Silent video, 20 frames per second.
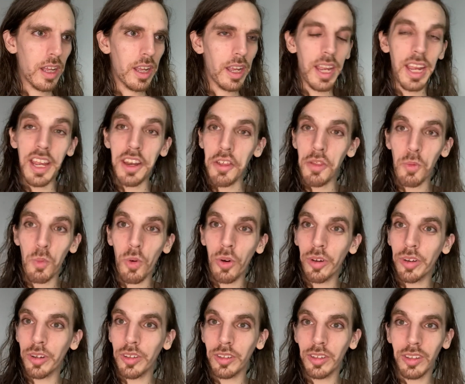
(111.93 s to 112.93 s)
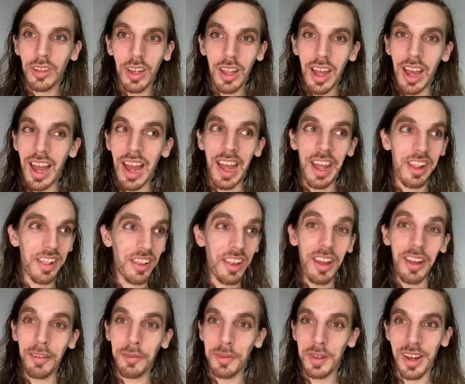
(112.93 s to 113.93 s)
Edith Wharton. I
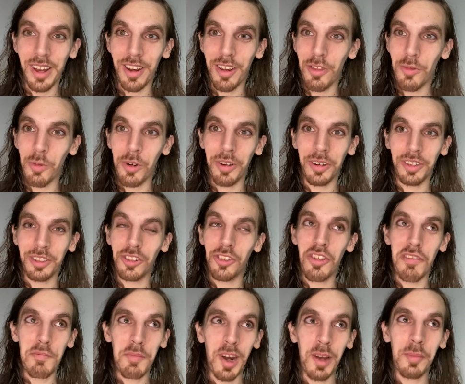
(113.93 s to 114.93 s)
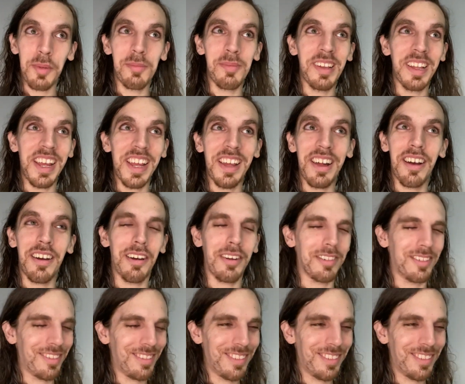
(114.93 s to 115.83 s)
love Edith Wharton. She's probably, oh,